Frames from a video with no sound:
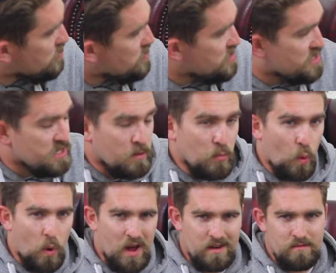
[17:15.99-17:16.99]
this is number
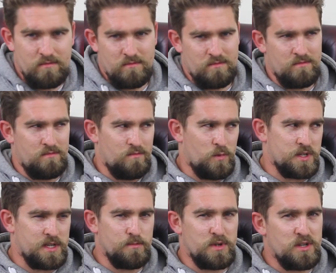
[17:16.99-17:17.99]
1.
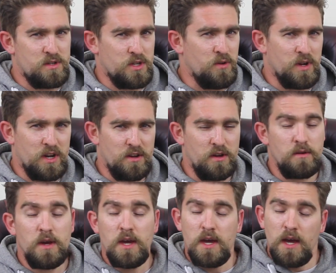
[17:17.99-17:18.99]
What's number 2 going to do?
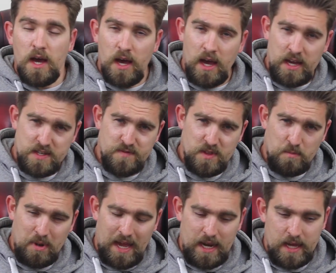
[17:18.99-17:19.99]
As for the
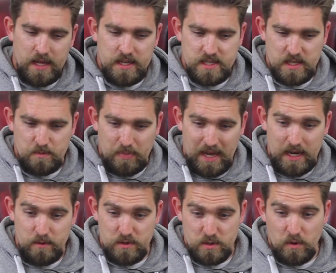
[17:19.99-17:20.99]
palate, so the
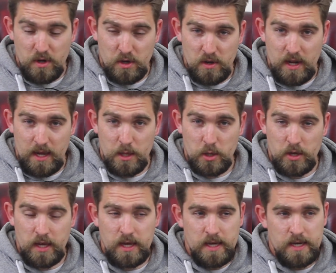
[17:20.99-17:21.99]
palate was quite good
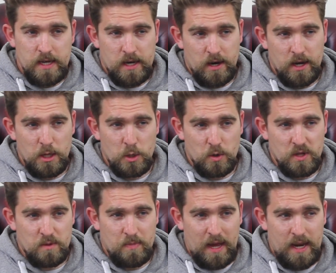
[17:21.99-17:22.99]
actually. I enjoyed
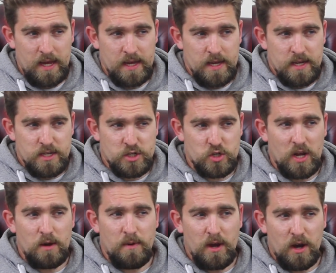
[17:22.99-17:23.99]
the palate.
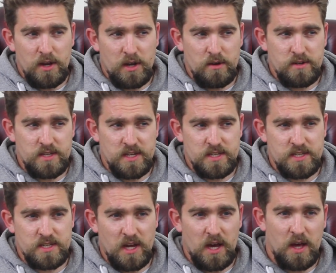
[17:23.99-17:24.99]
Straight away I
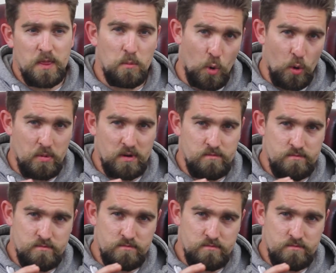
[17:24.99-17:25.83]
noticed the bourbon